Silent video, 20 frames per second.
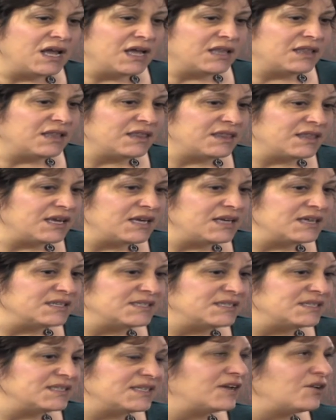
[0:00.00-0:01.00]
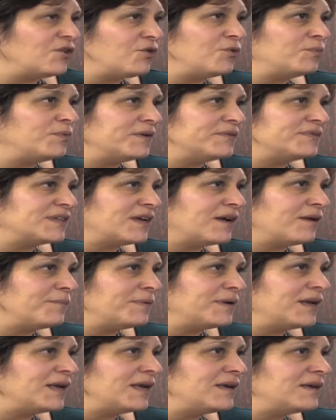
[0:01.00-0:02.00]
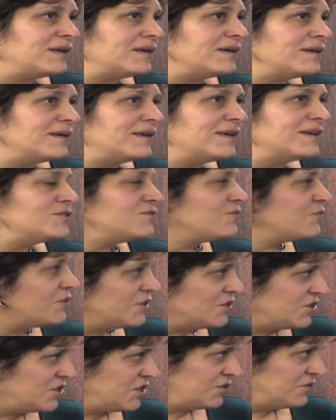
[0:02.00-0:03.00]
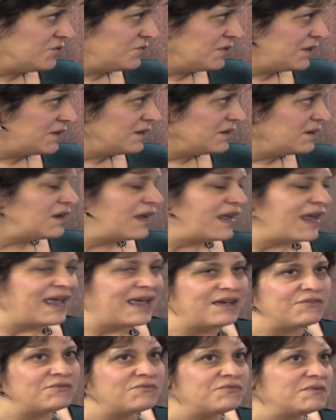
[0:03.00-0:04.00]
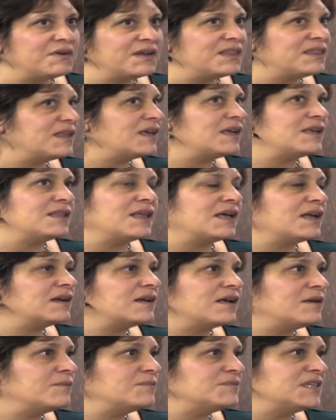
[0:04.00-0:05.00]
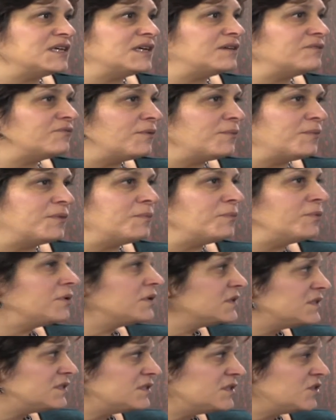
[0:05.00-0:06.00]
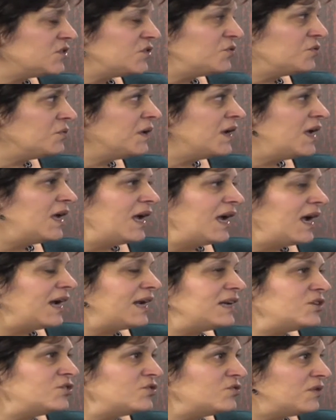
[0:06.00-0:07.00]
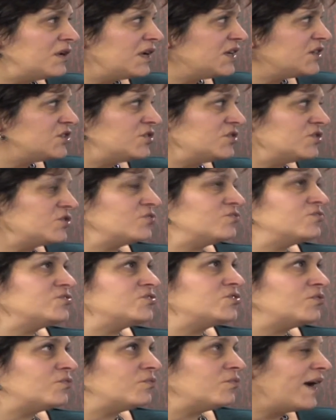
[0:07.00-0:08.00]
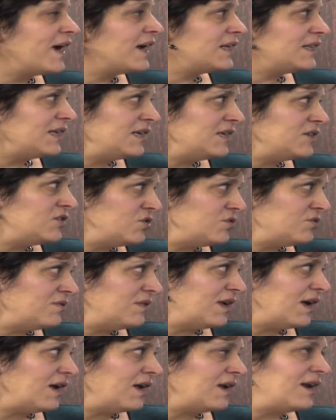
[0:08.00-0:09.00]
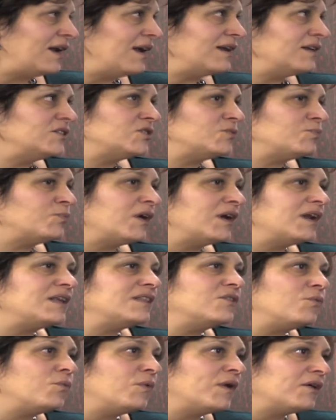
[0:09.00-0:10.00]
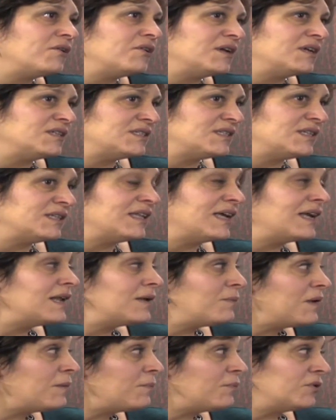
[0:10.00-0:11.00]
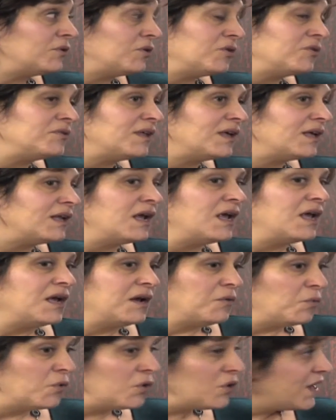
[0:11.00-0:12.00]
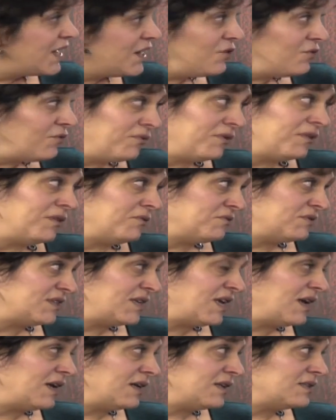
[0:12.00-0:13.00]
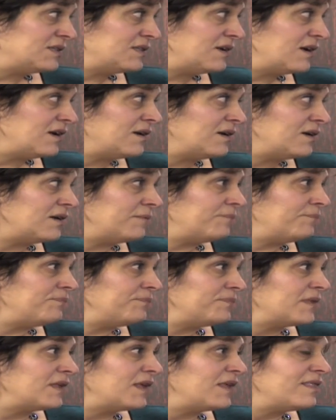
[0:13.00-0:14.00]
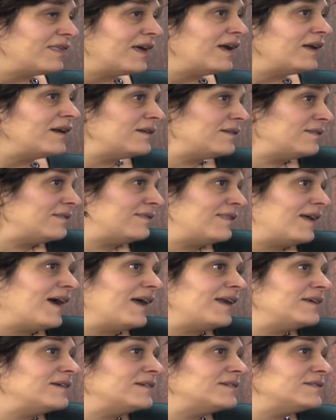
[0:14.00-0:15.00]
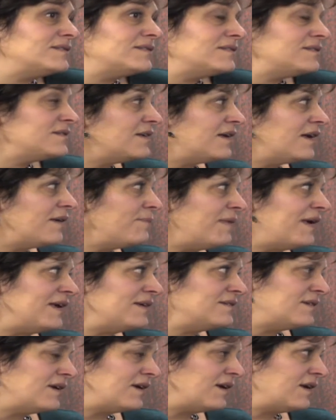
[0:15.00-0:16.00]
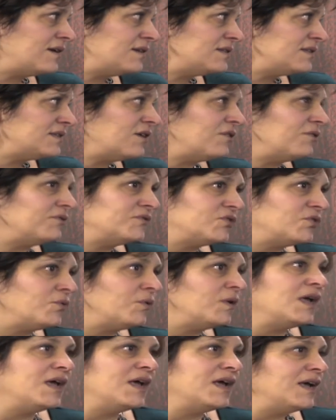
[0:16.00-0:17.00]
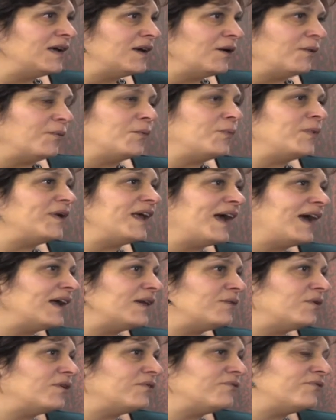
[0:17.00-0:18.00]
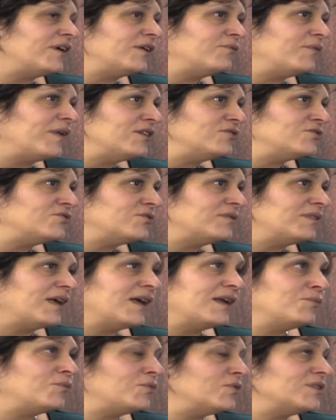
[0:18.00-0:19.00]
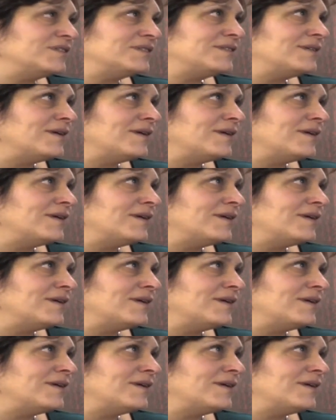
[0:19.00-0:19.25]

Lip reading: the thing is that Hope Loves Company is for the children. Everything that comes in, from the books to any donations, goes directly to that, and spreading the awareness and letting people know that we're here for those kids. That is amazing in itself. So when we had a fundraiser that was